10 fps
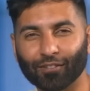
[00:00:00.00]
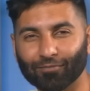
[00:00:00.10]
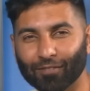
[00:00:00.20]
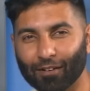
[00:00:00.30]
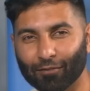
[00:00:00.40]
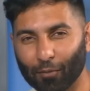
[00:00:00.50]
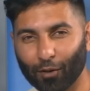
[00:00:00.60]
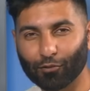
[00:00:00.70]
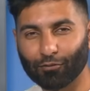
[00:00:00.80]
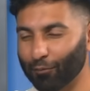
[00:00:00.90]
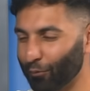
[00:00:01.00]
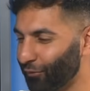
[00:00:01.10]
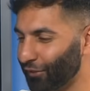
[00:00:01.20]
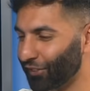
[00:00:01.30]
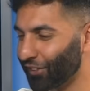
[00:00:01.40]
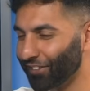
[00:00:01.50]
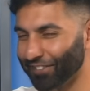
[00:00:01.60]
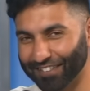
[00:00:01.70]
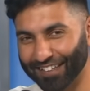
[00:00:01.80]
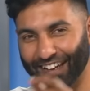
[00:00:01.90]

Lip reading: Yeah, my good friend Wilfred Zaha.